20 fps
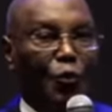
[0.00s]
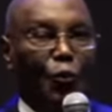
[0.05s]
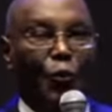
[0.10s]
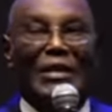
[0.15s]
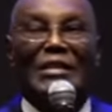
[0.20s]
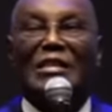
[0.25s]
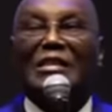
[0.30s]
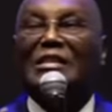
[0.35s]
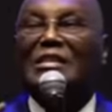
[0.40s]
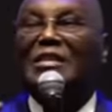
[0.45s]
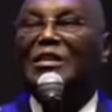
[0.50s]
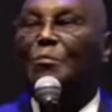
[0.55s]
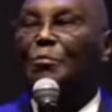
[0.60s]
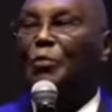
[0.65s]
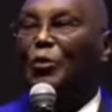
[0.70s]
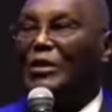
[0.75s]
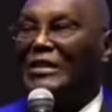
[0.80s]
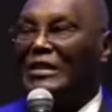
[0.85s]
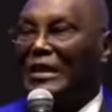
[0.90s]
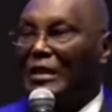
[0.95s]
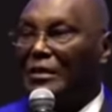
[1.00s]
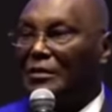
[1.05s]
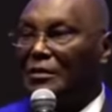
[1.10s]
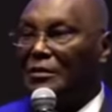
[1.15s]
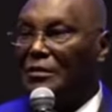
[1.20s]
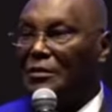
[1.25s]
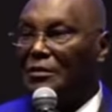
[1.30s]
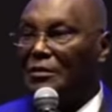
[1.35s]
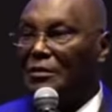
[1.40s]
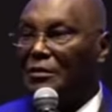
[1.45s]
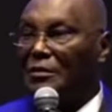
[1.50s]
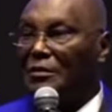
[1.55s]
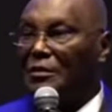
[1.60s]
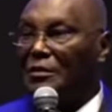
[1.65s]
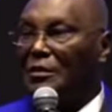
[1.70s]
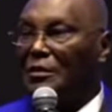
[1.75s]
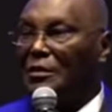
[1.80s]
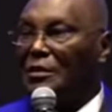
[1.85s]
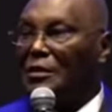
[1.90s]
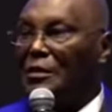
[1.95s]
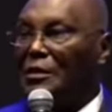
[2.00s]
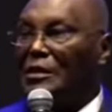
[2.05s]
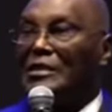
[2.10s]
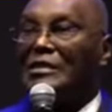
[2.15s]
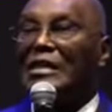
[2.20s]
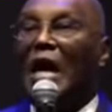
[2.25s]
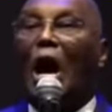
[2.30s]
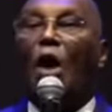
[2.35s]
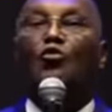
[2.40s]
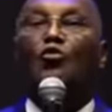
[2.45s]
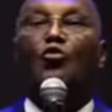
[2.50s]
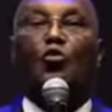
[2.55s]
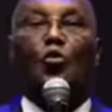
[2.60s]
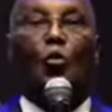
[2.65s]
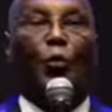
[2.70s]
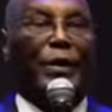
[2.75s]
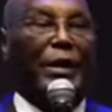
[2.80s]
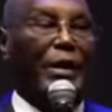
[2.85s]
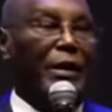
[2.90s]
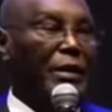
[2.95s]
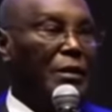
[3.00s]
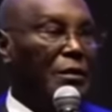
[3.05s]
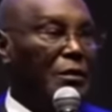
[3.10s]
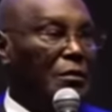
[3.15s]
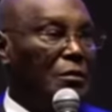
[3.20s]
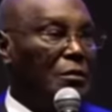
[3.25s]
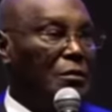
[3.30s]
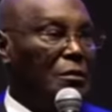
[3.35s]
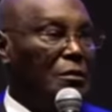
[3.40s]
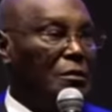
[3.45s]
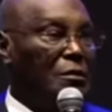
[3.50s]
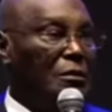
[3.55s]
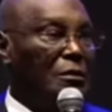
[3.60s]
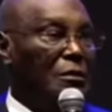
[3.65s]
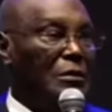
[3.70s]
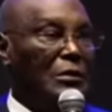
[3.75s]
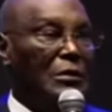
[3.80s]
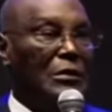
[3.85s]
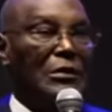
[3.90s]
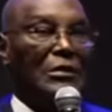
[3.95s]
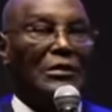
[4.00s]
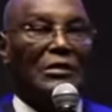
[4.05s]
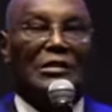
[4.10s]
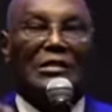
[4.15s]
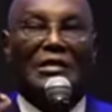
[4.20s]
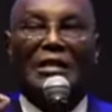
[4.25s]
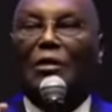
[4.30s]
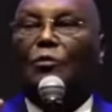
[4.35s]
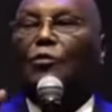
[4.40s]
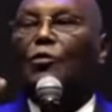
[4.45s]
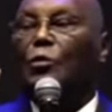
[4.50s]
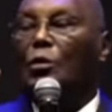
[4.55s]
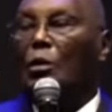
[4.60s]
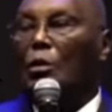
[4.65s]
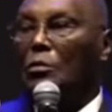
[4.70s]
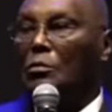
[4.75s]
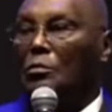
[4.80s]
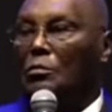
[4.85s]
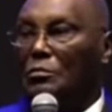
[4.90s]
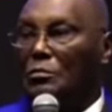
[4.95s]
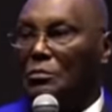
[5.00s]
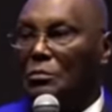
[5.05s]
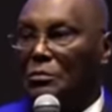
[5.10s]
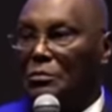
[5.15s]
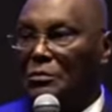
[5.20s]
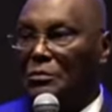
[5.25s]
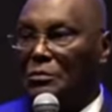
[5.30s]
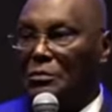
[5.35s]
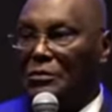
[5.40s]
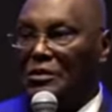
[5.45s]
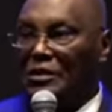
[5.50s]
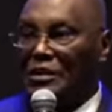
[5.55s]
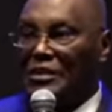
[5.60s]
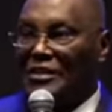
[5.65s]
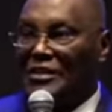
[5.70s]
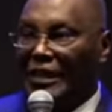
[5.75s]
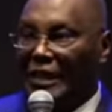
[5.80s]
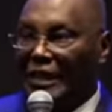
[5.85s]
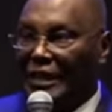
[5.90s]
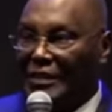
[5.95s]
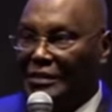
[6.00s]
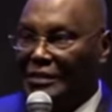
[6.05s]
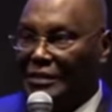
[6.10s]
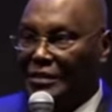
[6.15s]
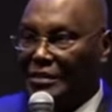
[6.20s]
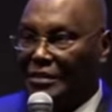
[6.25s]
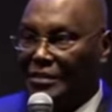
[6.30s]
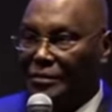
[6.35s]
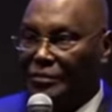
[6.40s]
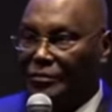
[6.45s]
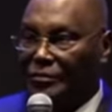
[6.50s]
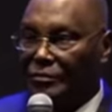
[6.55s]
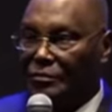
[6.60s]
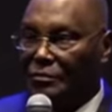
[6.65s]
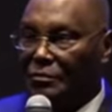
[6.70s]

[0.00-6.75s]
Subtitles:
What is important is how do we tackle these challenges?